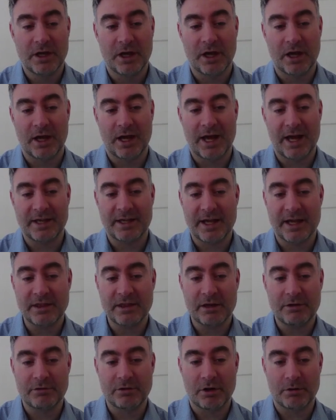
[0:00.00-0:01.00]
Again,
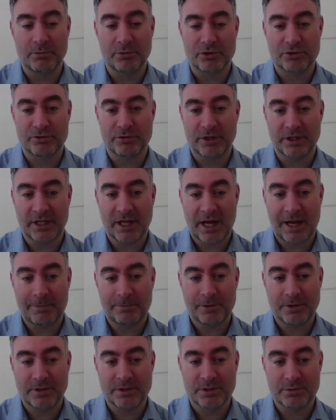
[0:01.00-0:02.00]
though, not much really
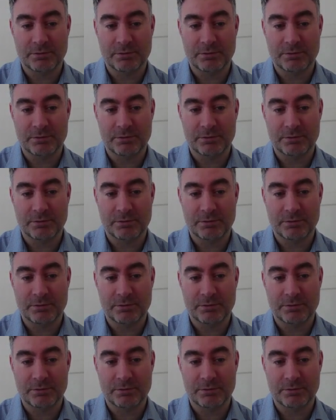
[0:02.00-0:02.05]
happens.